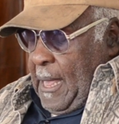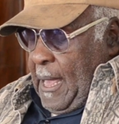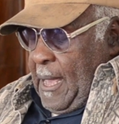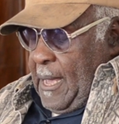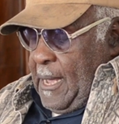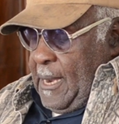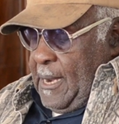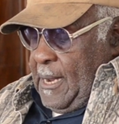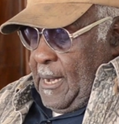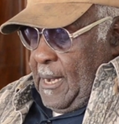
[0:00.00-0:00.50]

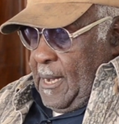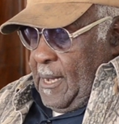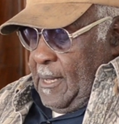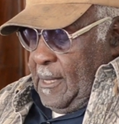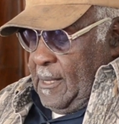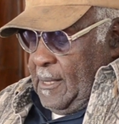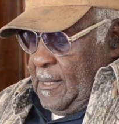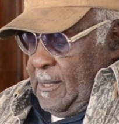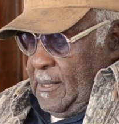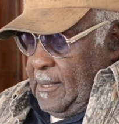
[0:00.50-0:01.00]
And
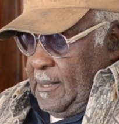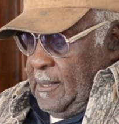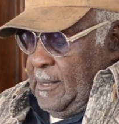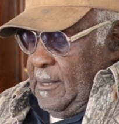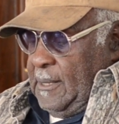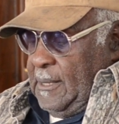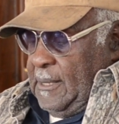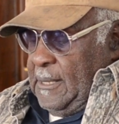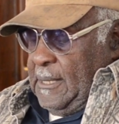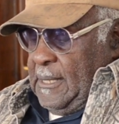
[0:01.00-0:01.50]

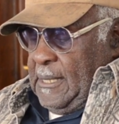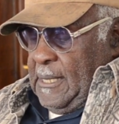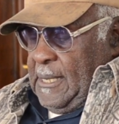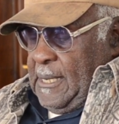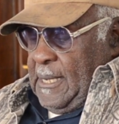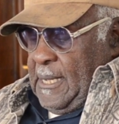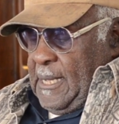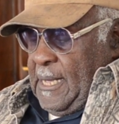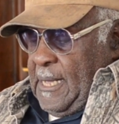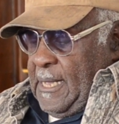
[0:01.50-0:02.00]

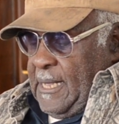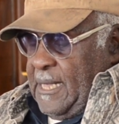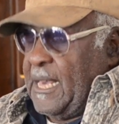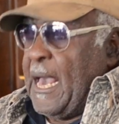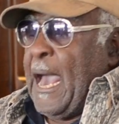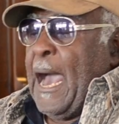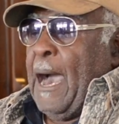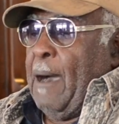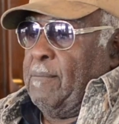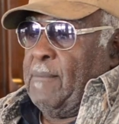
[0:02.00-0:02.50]

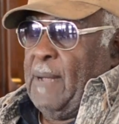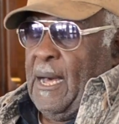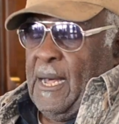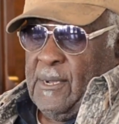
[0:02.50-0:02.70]
Cap,